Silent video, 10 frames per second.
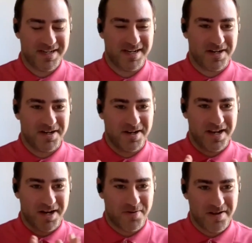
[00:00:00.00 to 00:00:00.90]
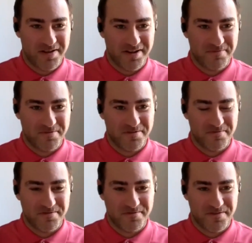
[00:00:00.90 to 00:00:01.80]
and quality
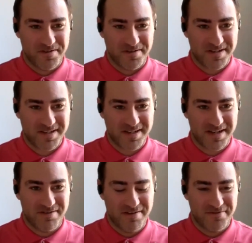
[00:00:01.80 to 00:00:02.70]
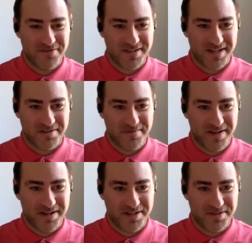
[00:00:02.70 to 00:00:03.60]
improvement folks and revenue cycle
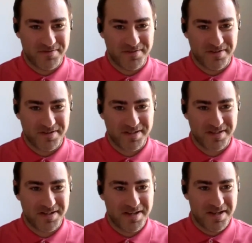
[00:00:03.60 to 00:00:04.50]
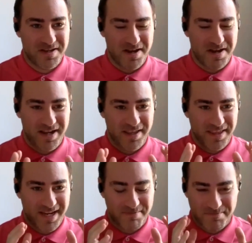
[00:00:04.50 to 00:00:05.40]
management folks, I
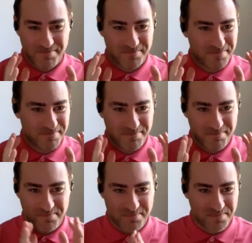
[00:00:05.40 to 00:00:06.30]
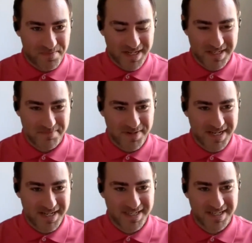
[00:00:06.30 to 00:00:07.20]
like get some
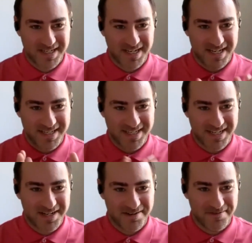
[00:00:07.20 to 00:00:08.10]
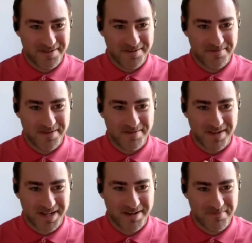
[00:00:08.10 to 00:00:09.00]
pizza and sit in a room and
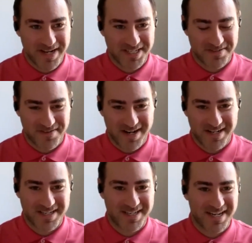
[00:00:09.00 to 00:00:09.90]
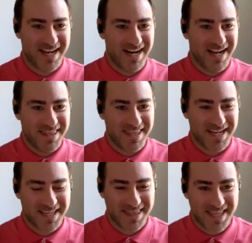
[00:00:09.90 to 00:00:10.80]
become best friends. And I
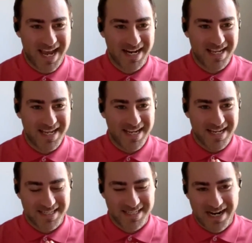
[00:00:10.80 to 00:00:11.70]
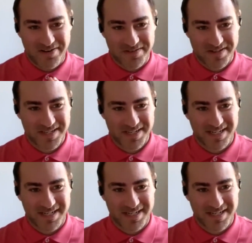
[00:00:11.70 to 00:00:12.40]
think that it sounds